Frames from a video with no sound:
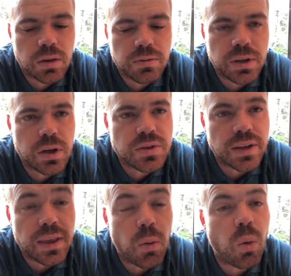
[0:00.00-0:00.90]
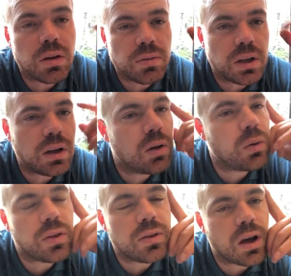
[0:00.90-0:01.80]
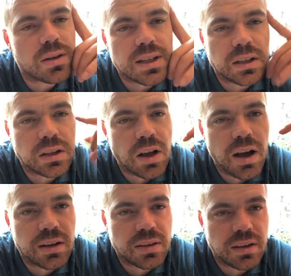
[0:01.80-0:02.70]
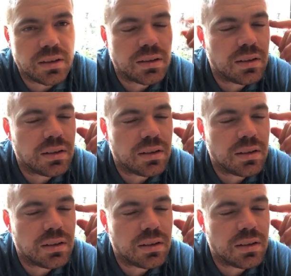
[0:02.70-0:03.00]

videos, like that one video with Dylan Locke that